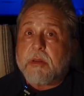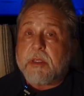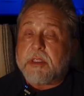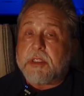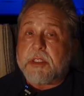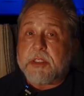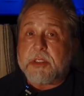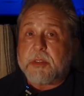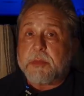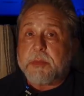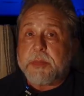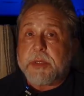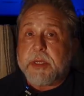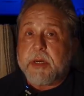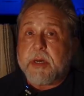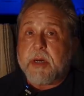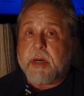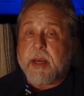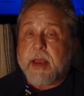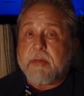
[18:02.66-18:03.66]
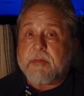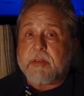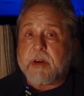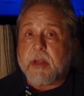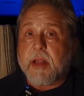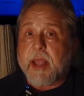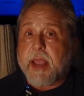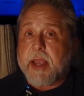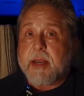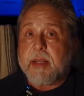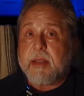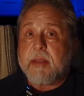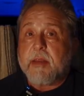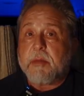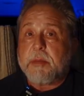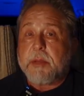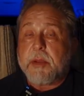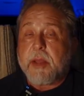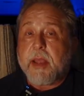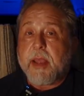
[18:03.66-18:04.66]
that disappeared after landing
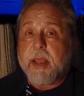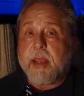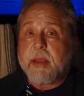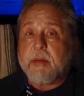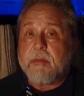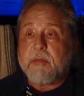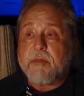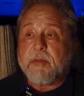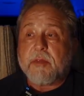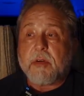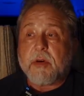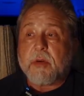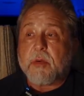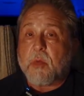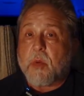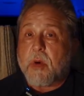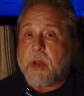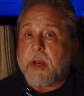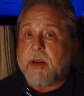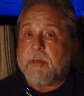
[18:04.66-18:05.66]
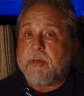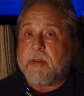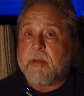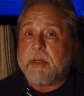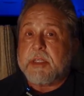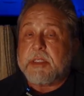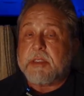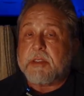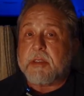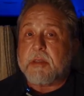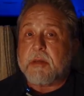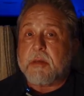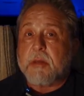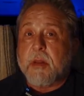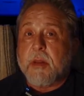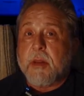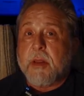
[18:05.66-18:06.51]
their plane for whatever reason.